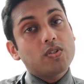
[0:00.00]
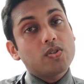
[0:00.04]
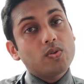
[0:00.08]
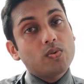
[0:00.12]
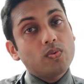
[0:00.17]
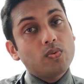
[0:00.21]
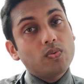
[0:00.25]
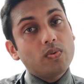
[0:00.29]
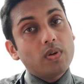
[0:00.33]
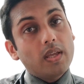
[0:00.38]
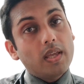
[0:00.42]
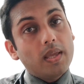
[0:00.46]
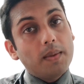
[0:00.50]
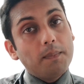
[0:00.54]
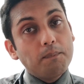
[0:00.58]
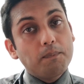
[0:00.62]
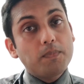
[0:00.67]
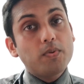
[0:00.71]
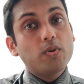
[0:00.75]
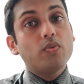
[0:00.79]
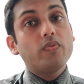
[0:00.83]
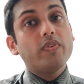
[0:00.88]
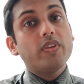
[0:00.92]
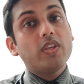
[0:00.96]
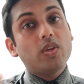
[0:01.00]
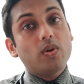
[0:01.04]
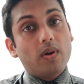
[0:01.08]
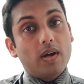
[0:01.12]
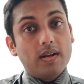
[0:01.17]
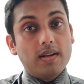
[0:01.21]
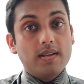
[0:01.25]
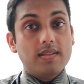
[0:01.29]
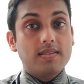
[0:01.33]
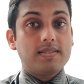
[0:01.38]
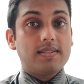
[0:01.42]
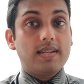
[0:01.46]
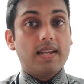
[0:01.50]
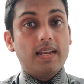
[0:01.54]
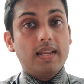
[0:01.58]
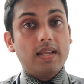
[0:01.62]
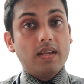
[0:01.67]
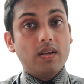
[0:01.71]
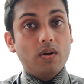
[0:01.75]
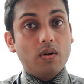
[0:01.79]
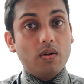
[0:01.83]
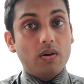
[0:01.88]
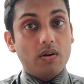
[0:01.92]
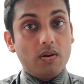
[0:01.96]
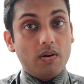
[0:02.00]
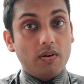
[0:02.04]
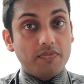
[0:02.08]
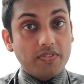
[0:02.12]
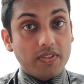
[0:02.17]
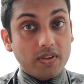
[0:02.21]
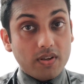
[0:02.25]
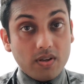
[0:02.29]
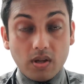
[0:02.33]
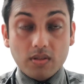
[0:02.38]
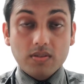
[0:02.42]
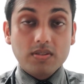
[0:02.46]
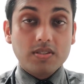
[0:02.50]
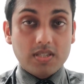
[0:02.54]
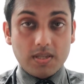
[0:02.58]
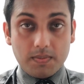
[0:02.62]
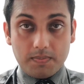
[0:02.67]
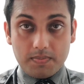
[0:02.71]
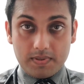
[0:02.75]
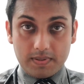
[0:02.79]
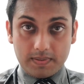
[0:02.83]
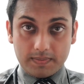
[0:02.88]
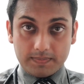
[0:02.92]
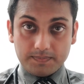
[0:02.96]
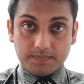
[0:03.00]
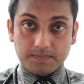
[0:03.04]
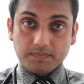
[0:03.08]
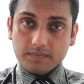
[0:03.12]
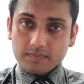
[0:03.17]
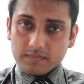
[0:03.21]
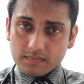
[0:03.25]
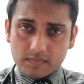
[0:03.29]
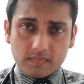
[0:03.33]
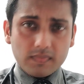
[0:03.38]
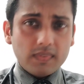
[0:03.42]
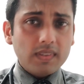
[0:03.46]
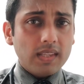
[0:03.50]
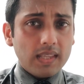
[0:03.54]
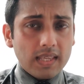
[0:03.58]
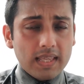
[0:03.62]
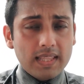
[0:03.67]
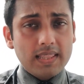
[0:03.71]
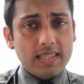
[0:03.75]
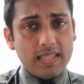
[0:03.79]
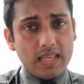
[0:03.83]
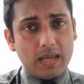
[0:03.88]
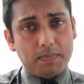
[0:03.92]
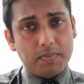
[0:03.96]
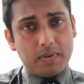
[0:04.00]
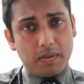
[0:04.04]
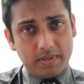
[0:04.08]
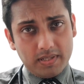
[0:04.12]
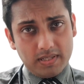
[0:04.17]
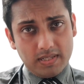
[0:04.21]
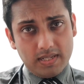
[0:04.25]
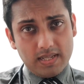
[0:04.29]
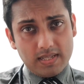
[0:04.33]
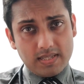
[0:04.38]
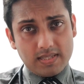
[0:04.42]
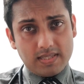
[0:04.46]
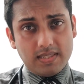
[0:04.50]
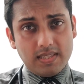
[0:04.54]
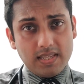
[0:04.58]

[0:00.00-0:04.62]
to improving your understanding of the concept in the upcoming days.